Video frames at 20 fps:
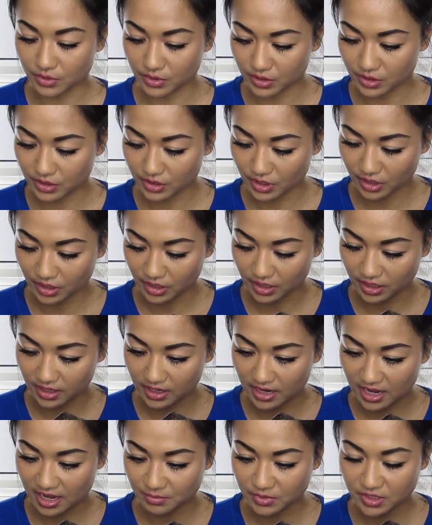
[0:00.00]

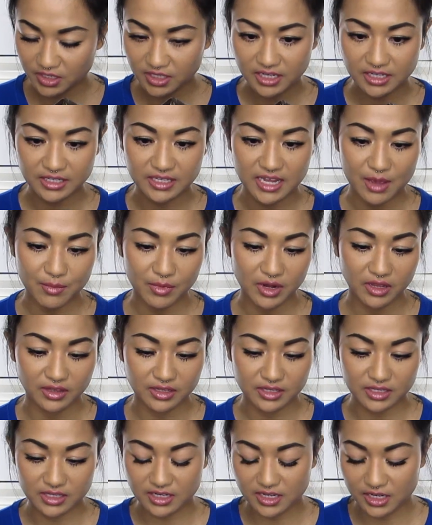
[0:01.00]
sturdy. I'm just examining the
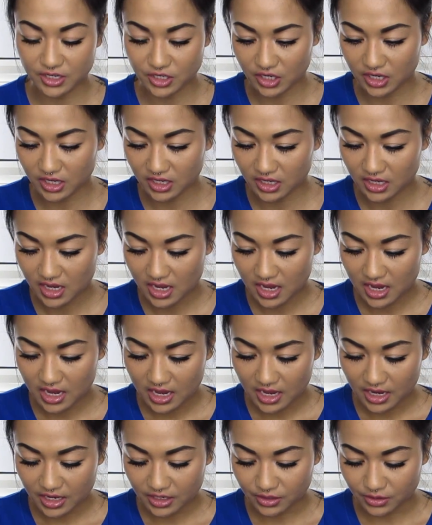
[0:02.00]
stitching
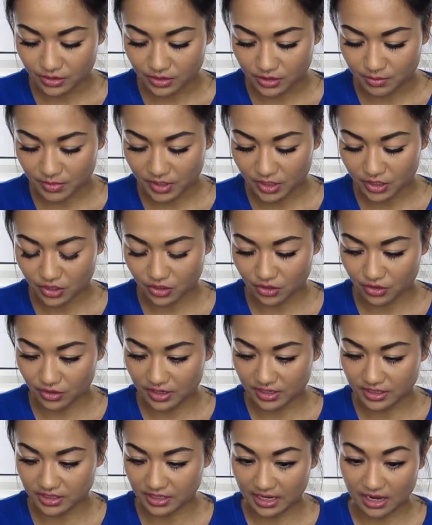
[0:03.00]
just to make sure
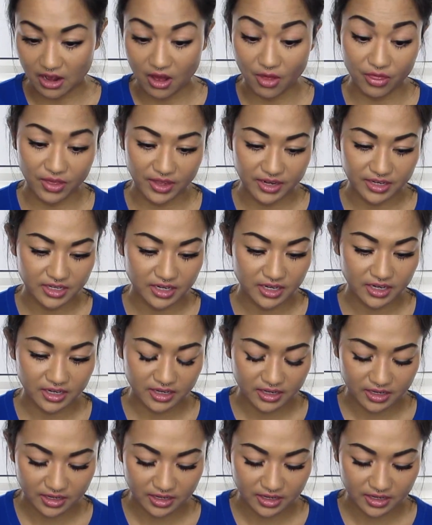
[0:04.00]
it's, like, authentic.